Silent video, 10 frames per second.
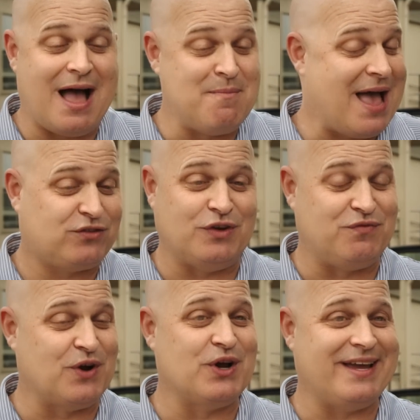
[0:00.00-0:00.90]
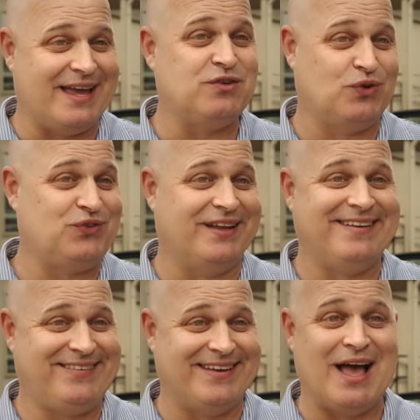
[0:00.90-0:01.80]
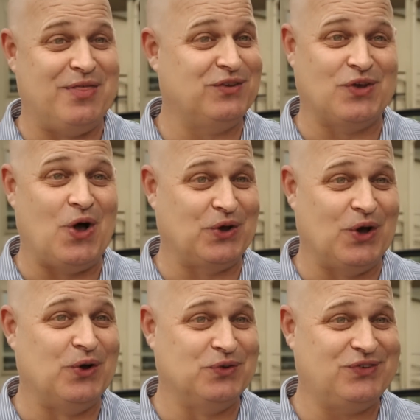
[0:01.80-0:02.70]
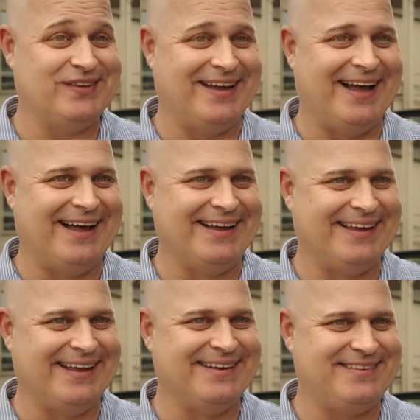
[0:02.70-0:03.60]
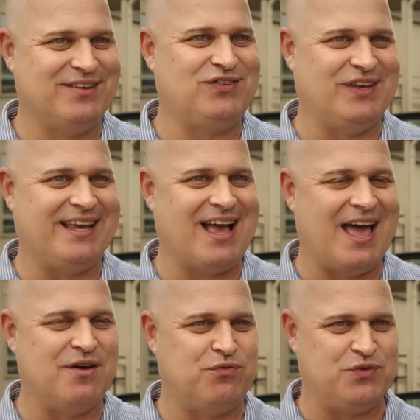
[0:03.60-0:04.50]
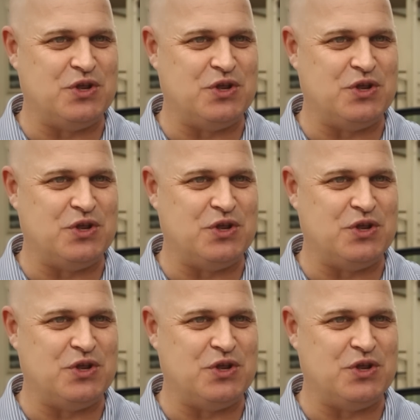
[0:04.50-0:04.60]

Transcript: I'm actually very interested to see how this all goes, and to see kind of,